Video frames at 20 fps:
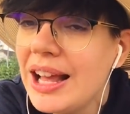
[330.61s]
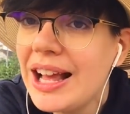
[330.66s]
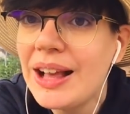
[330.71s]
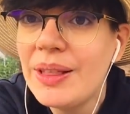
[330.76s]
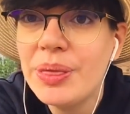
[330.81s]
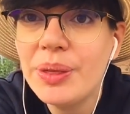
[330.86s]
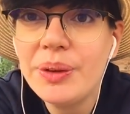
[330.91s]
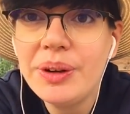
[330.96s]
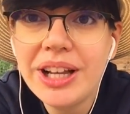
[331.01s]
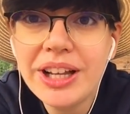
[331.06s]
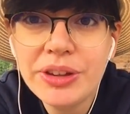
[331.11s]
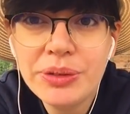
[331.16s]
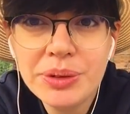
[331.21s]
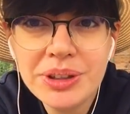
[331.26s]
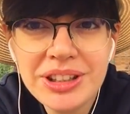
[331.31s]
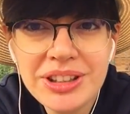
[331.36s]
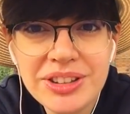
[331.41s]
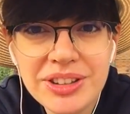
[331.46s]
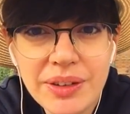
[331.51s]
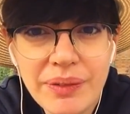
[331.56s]
And the last
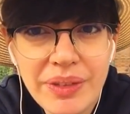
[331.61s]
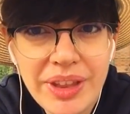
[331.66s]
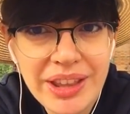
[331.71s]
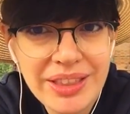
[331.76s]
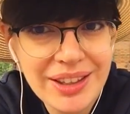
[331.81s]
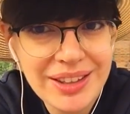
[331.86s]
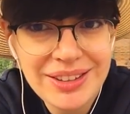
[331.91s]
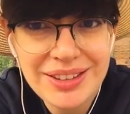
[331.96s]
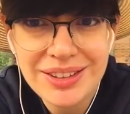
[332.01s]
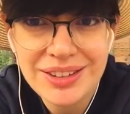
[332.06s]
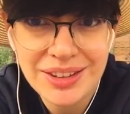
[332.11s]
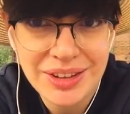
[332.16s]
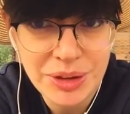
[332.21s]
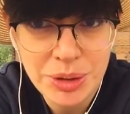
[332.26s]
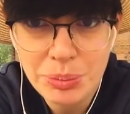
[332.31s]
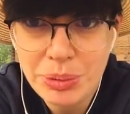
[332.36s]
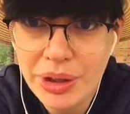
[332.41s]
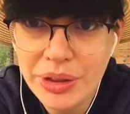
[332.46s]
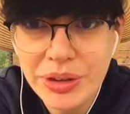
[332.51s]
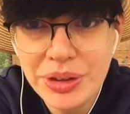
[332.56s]
one is something that is not
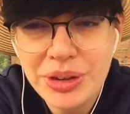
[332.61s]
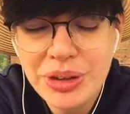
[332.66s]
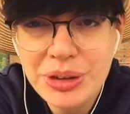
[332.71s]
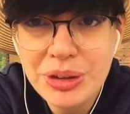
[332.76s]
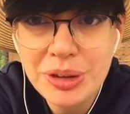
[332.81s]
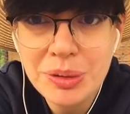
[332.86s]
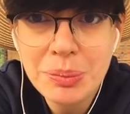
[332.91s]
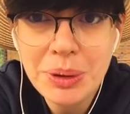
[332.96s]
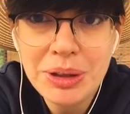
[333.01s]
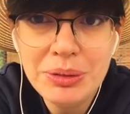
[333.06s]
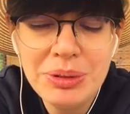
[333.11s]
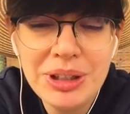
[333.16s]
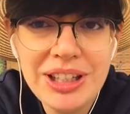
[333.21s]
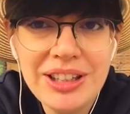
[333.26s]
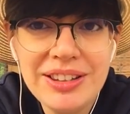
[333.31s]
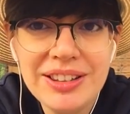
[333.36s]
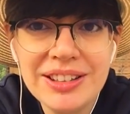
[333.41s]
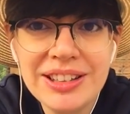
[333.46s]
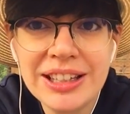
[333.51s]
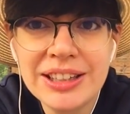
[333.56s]
about the news, but we
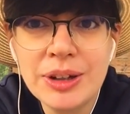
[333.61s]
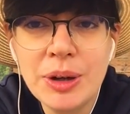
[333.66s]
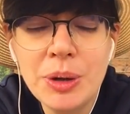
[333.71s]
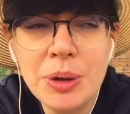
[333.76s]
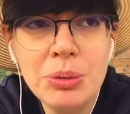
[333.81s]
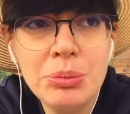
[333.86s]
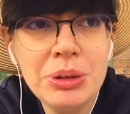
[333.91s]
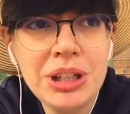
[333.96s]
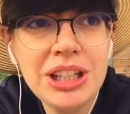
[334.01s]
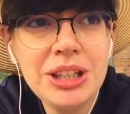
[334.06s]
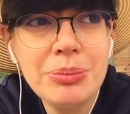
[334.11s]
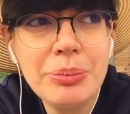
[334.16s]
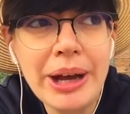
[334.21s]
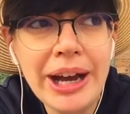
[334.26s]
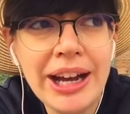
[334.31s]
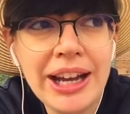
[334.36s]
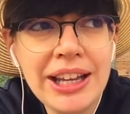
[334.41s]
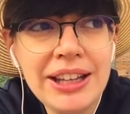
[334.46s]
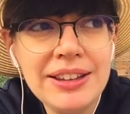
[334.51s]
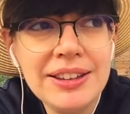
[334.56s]
listen at home in
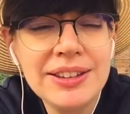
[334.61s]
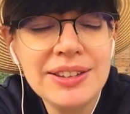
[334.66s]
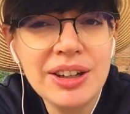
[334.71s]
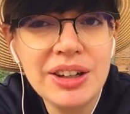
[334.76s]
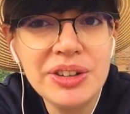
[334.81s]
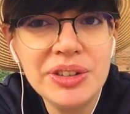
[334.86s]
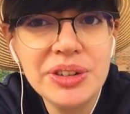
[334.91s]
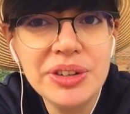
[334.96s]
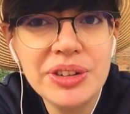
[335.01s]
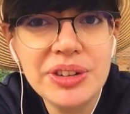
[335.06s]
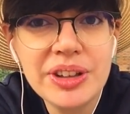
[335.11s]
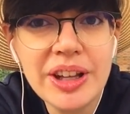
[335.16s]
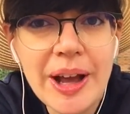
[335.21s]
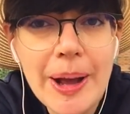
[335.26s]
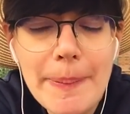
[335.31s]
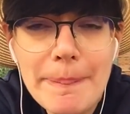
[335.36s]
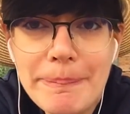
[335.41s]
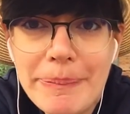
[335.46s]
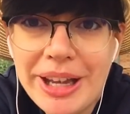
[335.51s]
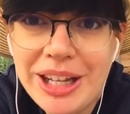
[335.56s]
my son's
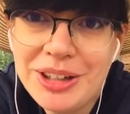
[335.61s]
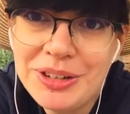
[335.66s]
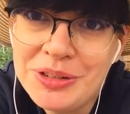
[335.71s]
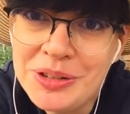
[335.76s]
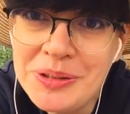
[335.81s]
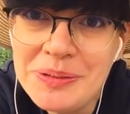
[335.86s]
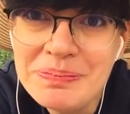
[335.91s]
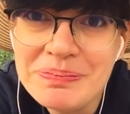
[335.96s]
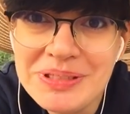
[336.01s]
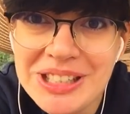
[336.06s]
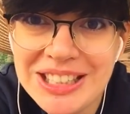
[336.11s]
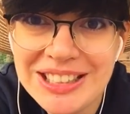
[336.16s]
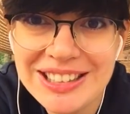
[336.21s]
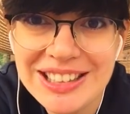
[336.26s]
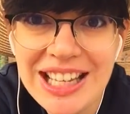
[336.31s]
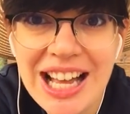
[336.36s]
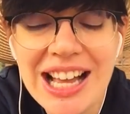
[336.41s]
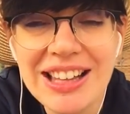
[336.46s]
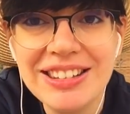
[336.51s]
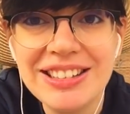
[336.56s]
bedroom,
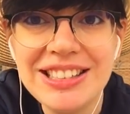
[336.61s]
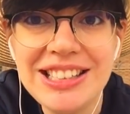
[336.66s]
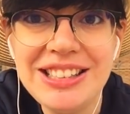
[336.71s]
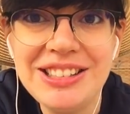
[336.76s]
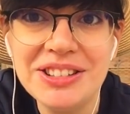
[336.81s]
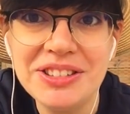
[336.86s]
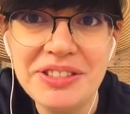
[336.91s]
because he has a little